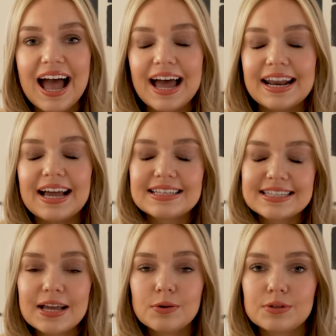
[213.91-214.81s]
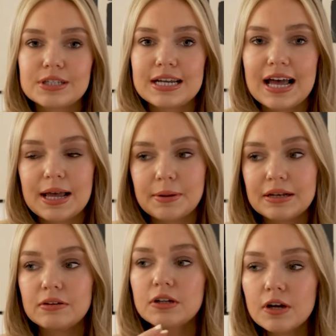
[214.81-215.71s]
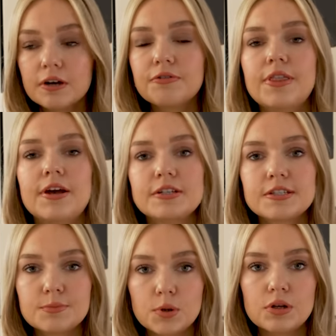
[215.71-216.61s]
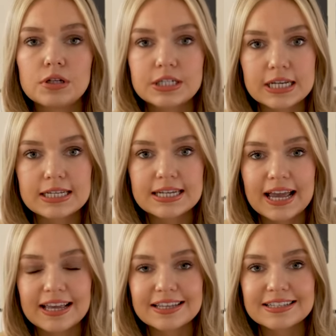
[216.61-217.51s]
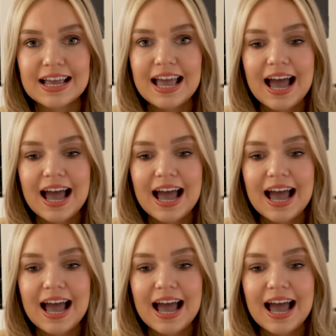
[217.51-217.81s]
And I say all the time, look for those small details.